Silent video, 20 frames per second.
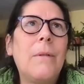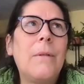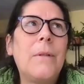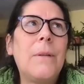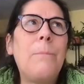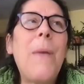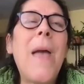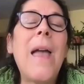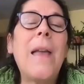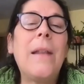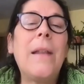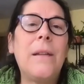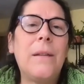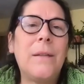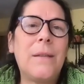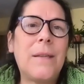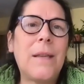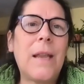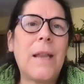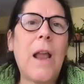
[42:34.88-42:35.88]

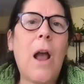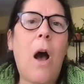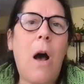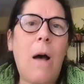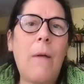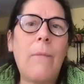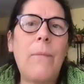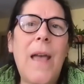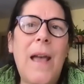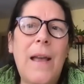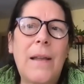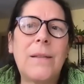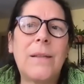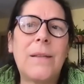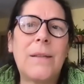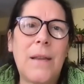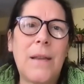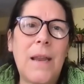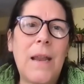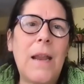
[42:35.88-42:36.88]
dependency on that
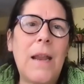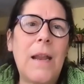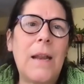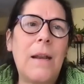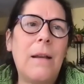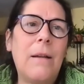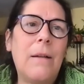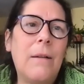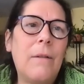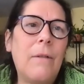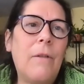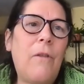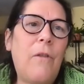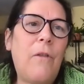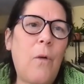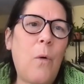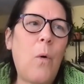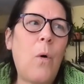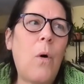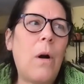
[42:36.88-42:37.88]
seed
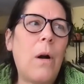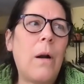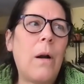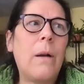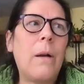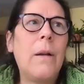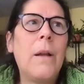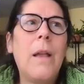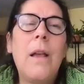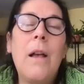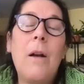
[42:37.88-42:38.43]
for